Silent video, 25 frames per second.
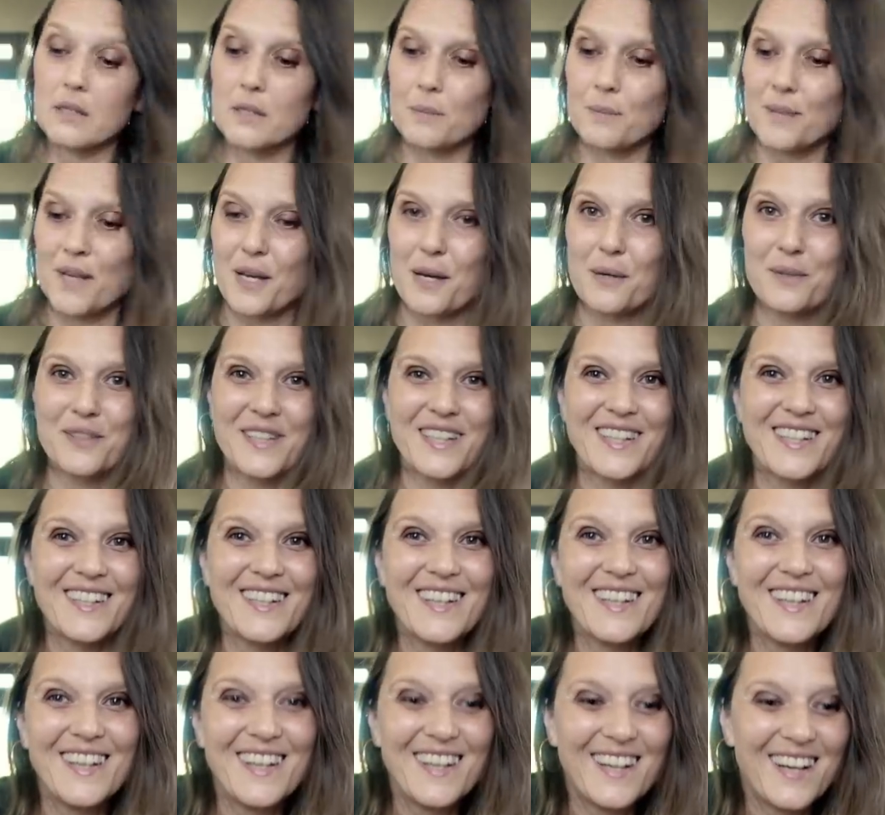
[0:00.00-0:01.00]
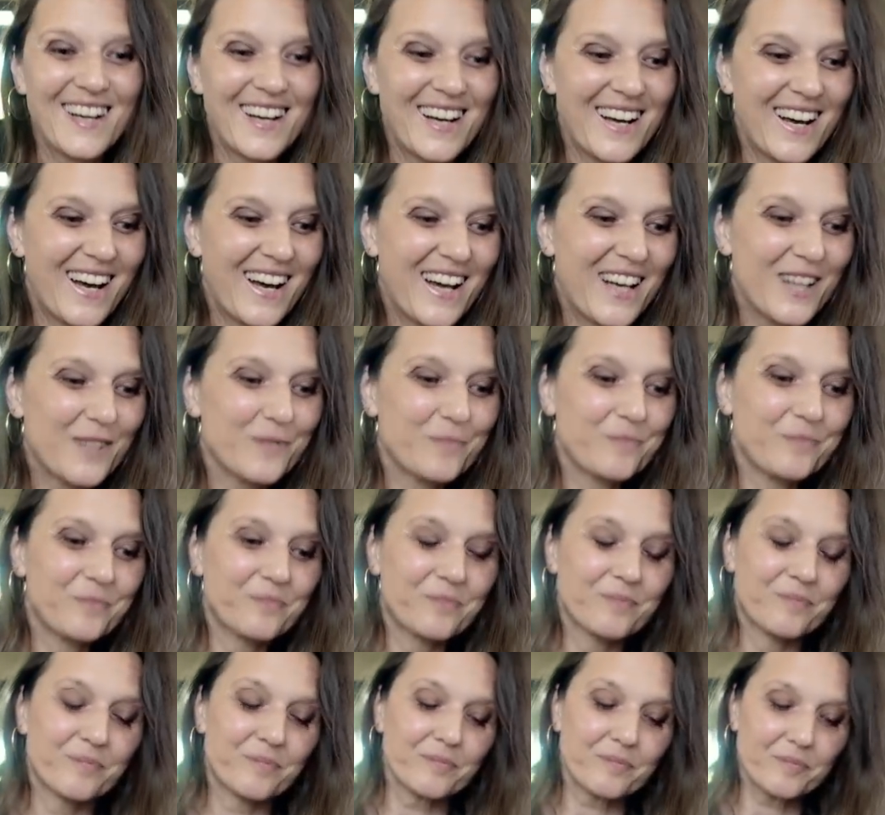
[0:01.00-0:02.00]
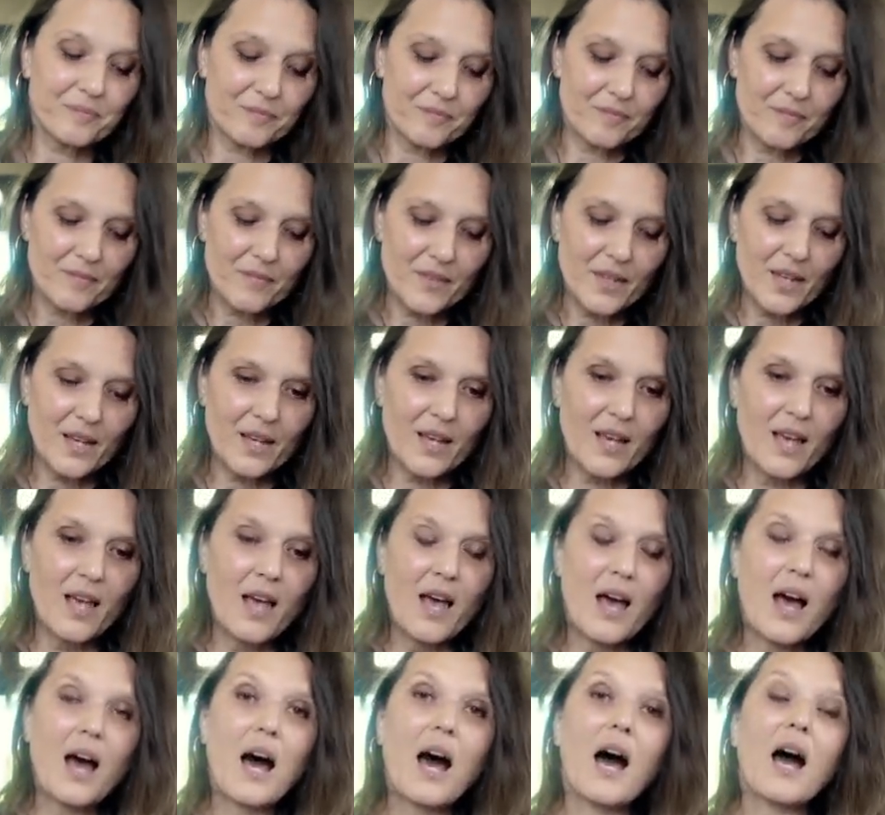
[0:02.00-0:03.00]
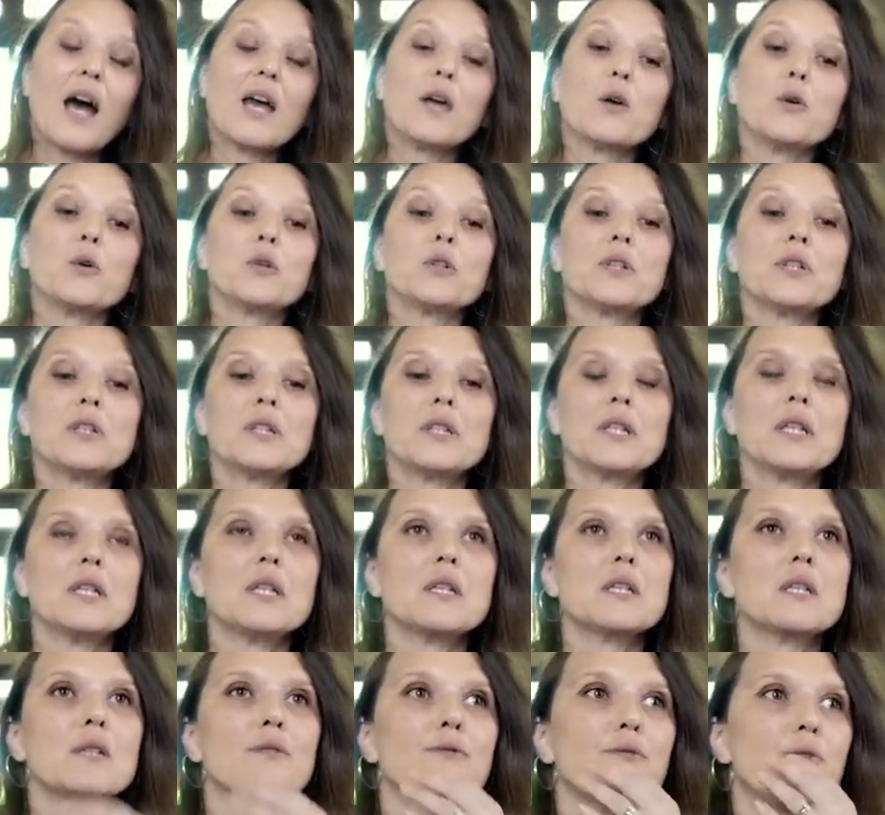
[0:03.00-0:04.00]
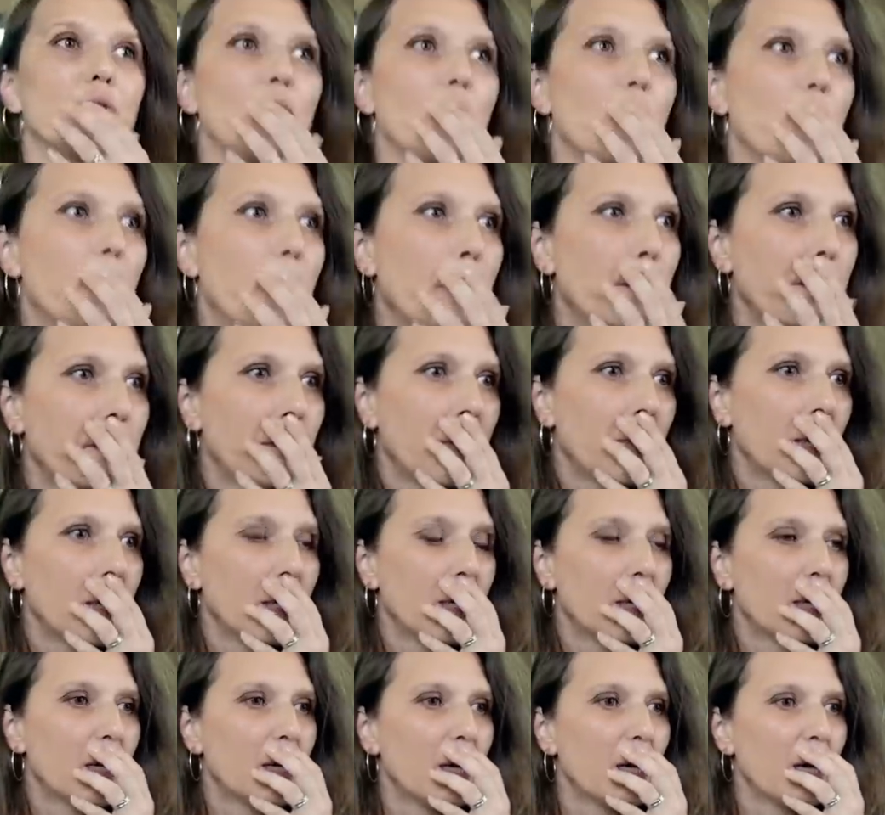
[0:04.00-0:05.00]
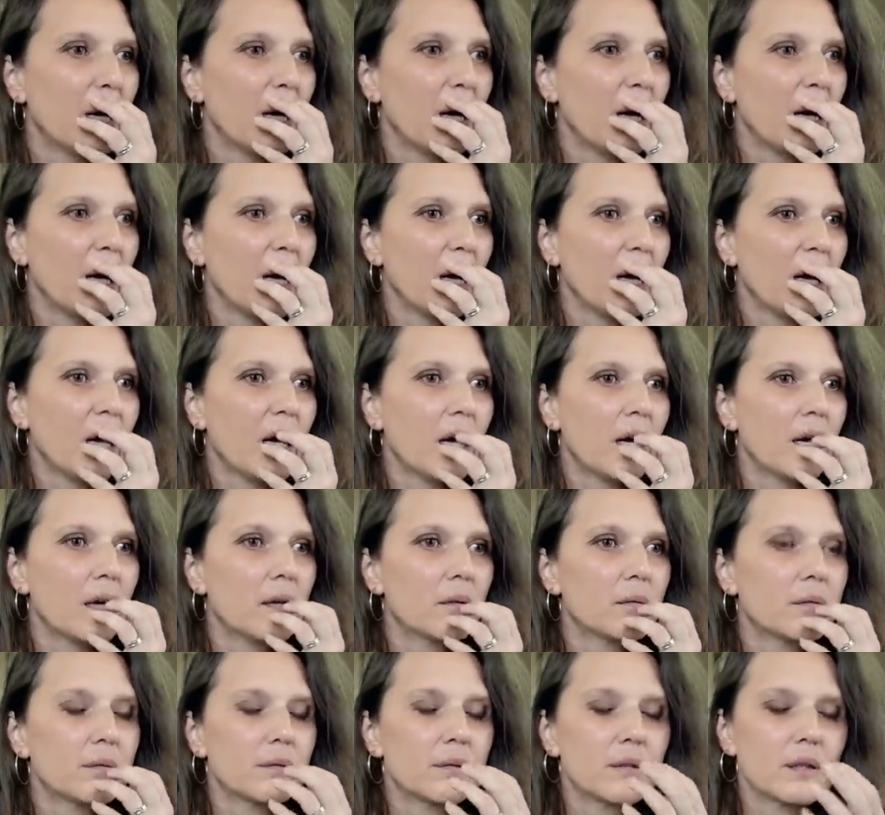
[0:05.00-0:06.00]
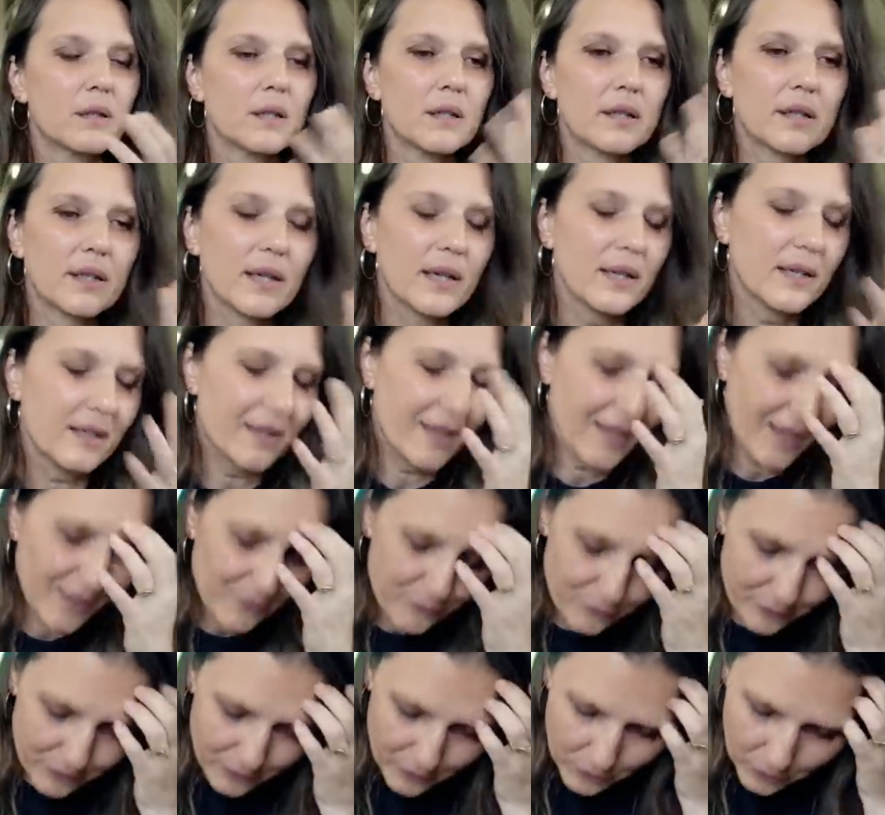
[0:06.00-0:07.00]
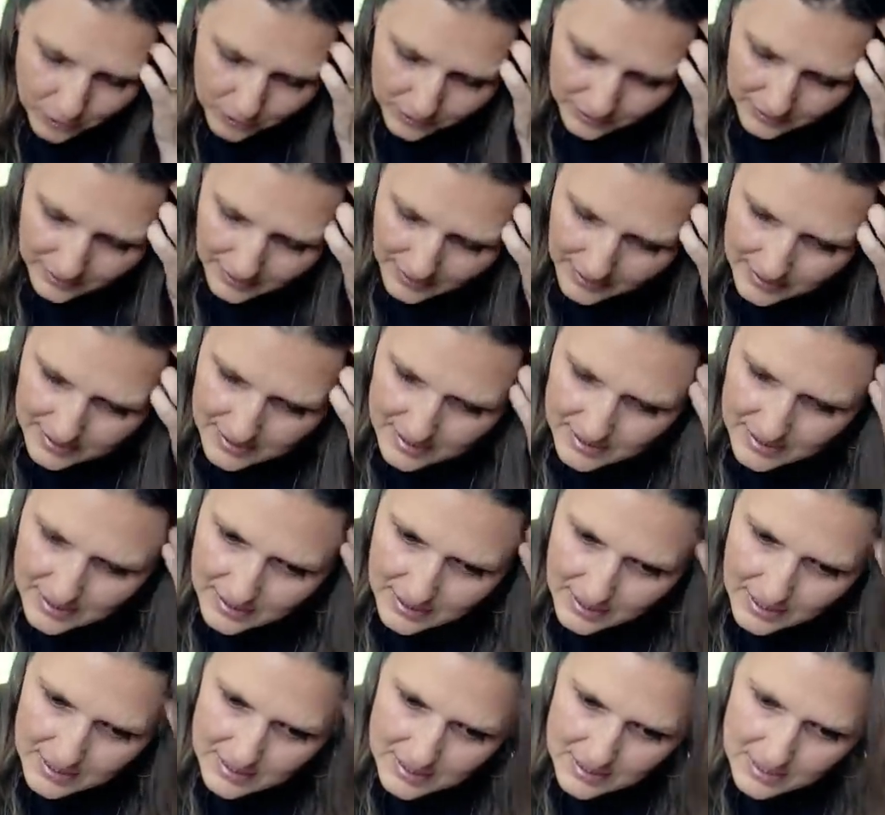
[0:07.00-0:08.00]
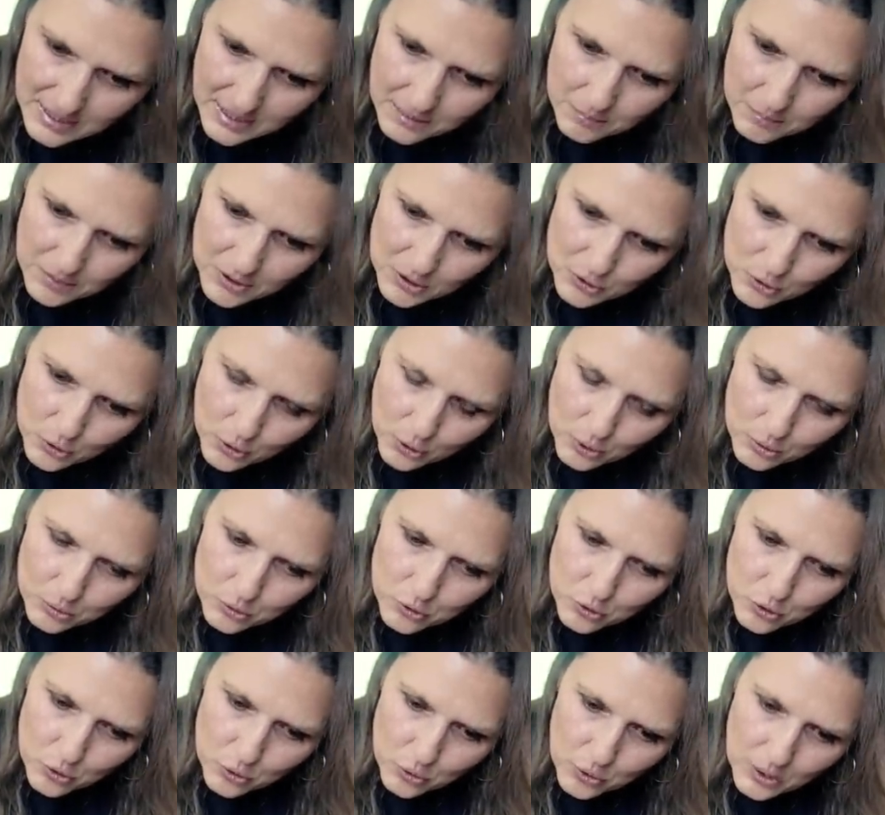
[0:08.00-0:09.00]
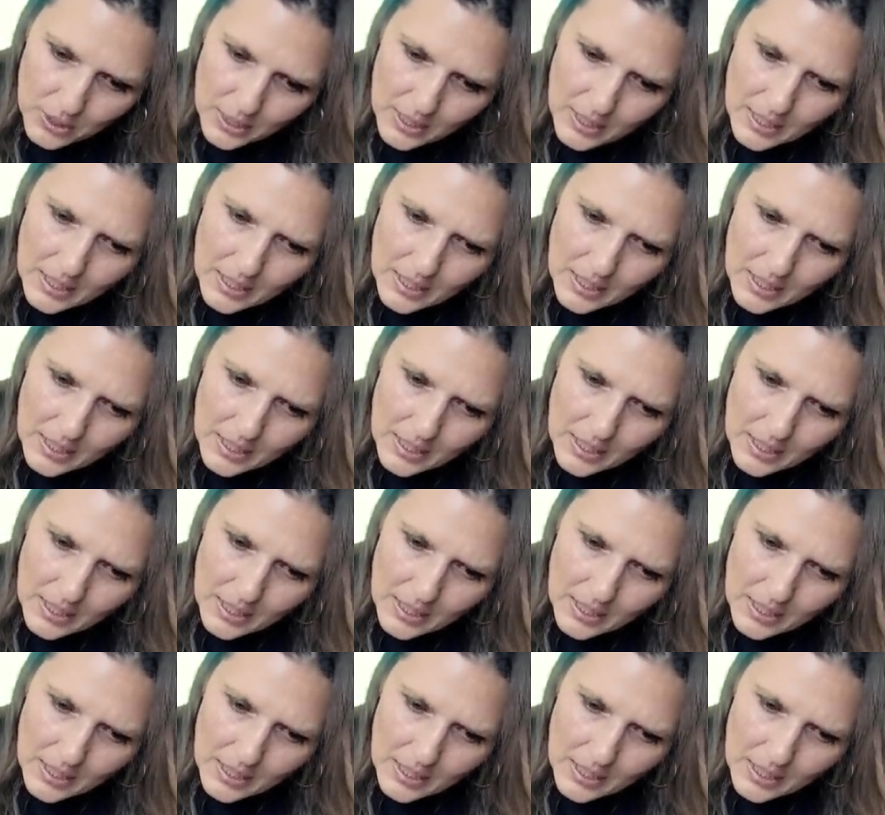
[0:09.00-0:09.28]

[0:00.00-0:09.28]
is meowing. I ordered this from again, I forgot, last time I told you,